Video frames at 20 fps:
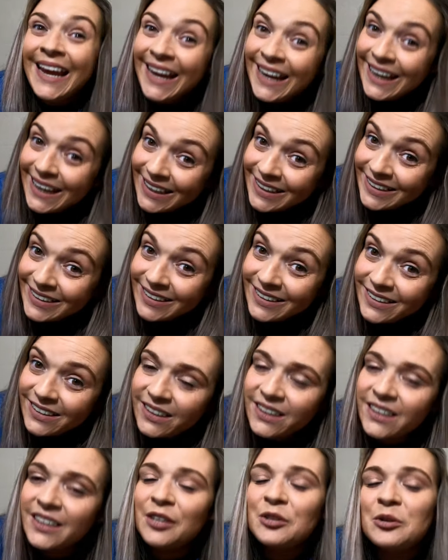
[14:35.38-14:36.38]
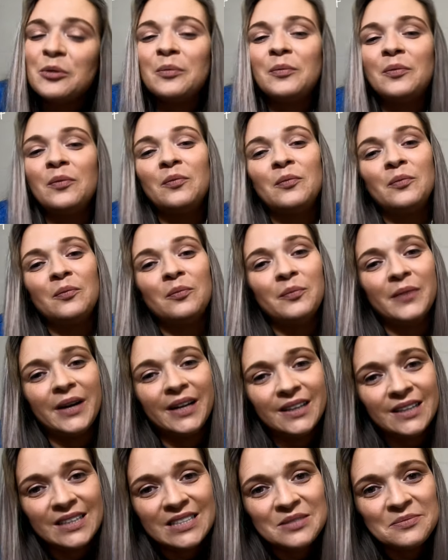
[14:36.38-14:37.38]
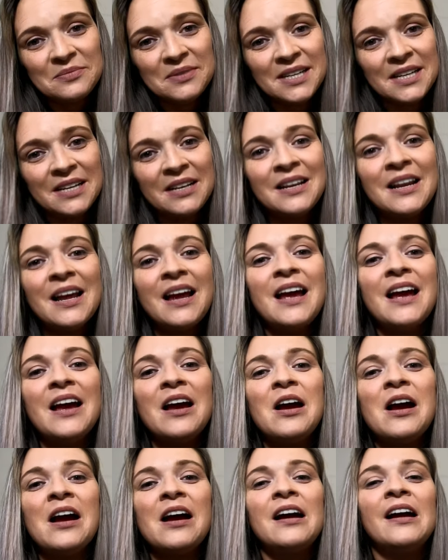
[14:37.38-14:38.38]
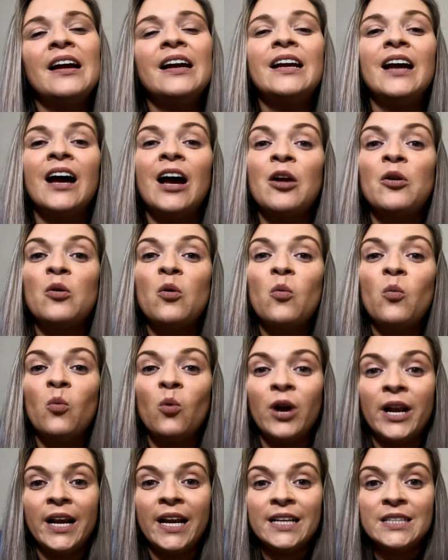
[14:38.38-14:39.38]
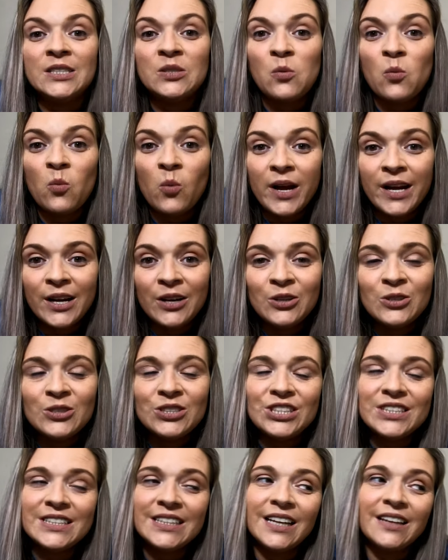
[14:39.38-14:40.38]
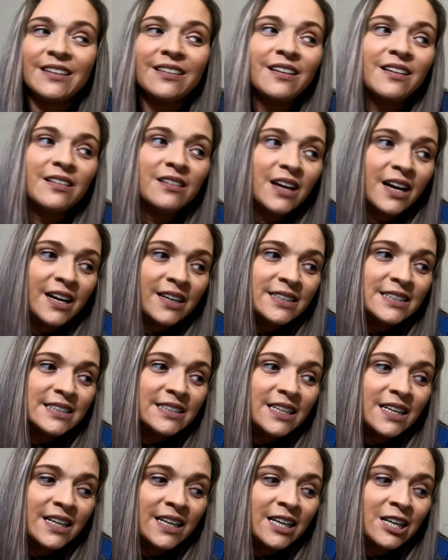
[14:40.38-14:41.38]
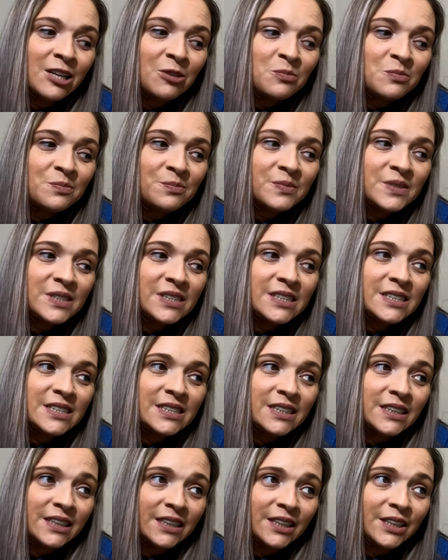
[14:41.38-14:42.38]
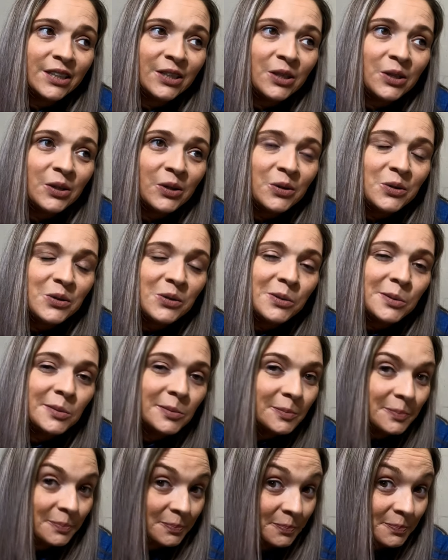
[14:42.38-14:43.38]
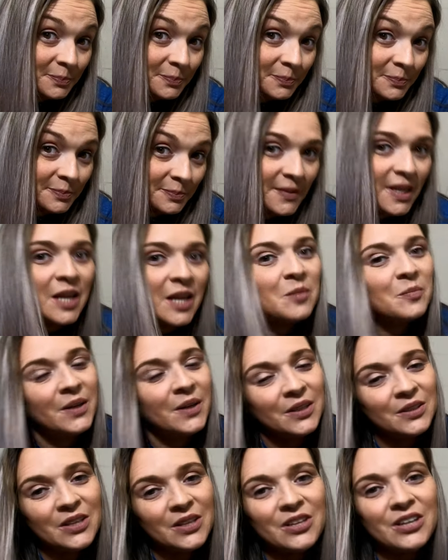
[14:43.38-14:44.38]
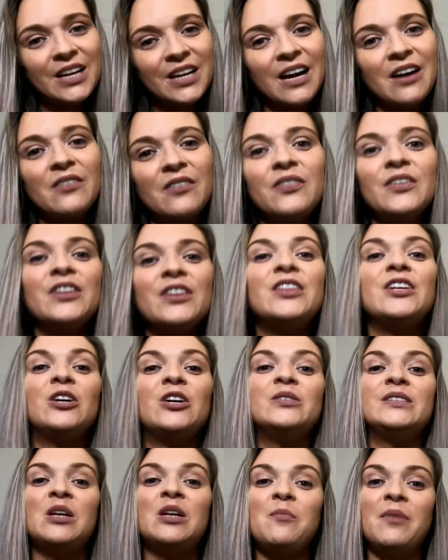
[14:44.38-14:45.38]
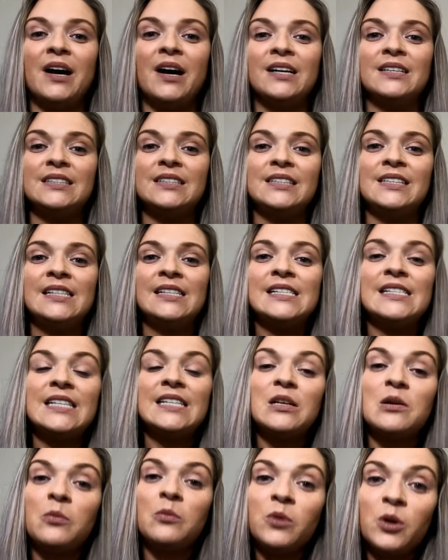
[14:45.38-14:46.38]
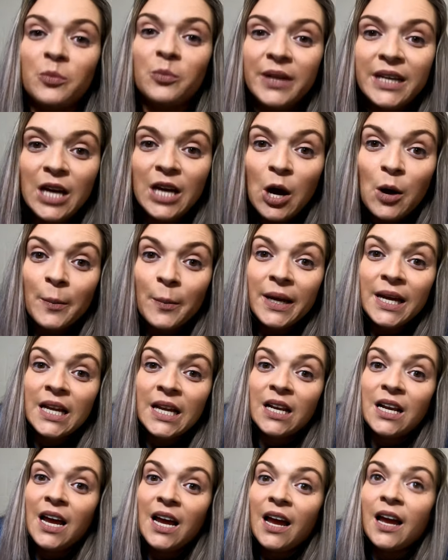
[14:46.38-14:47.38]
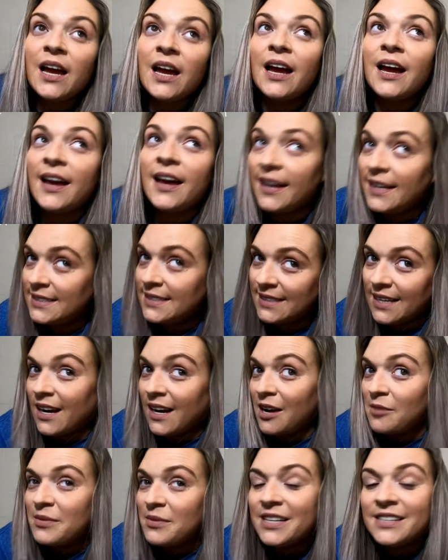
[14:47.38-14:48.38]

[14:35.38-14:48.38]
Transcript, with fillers: And my husband got one as well, just like the last time. So be on the lookout for those unboxings that will be coming ASAP.